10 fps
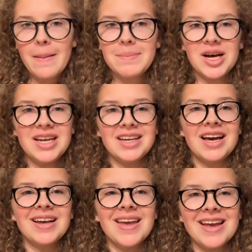but it
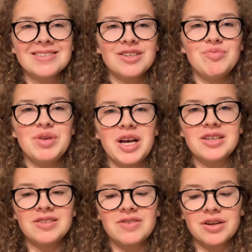got canceled
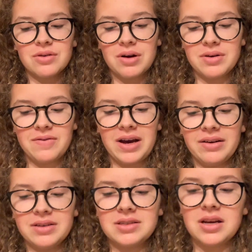because of the
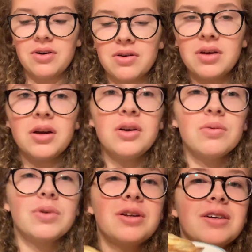coronavirus, so
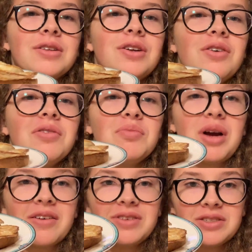we're doing a little
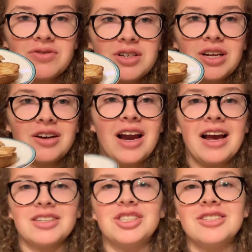breakfast for dinner
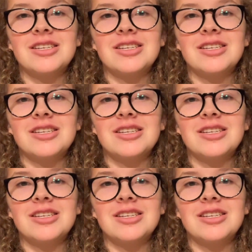action